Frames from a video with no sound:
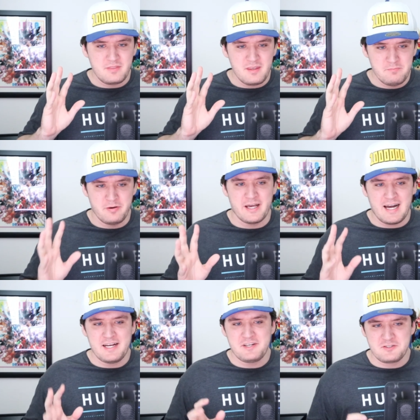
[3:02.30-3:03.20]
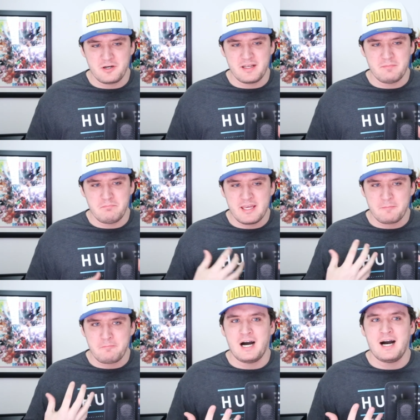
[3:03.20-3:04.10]
but I just want to make a
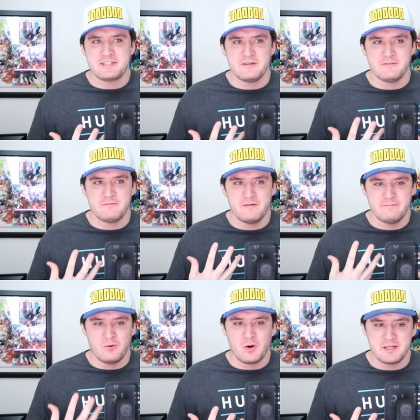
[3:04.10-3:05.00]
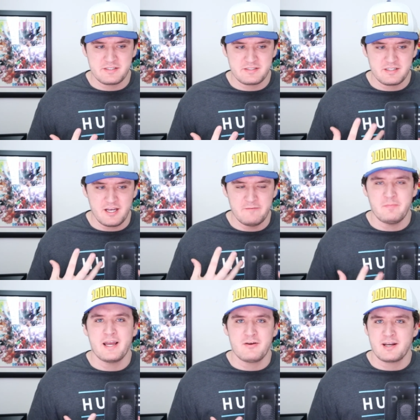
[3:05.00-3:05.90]
positive voice of
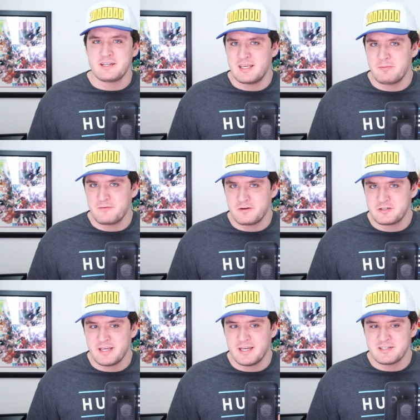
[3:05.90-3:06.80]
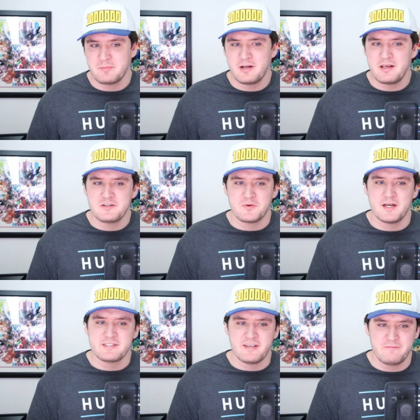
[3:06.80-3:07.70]
My Hero Academia for a change. I'm going to
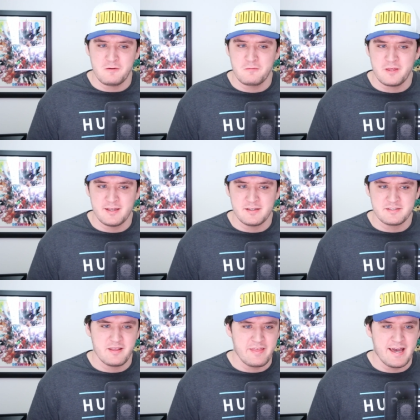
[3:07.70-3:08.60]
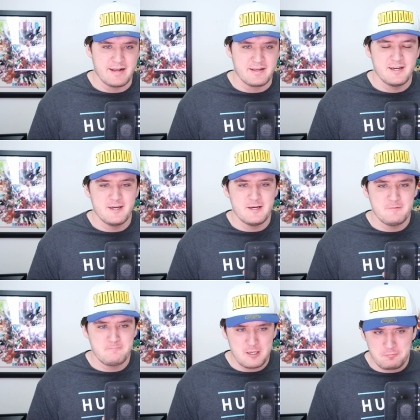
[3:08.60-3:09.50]
address a few things that
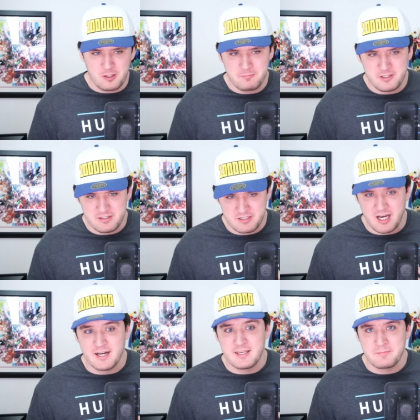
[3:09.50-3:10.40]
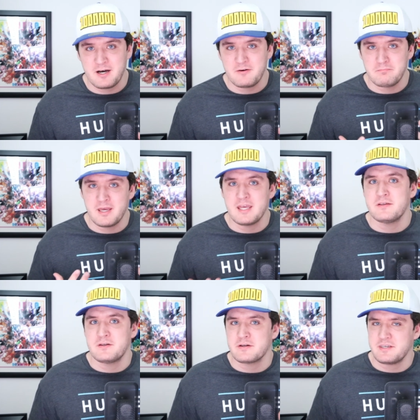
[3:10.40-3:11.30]
people have been talking about mainly
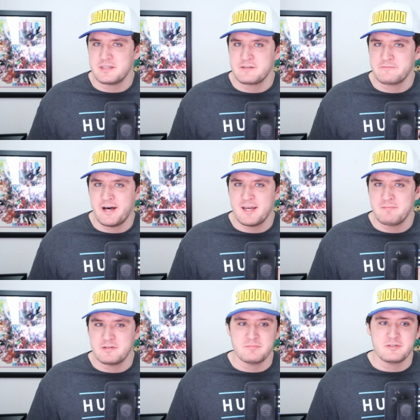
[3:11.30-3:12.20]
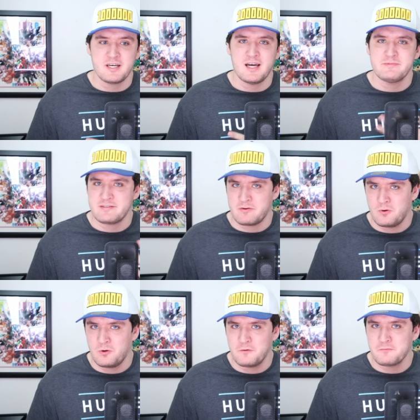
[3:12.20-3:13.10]
during season five, but sometimes as a
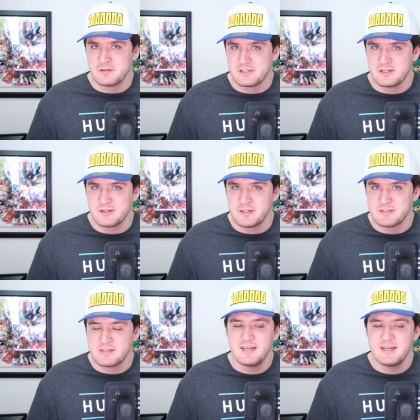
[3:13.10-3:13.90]
whole for the series,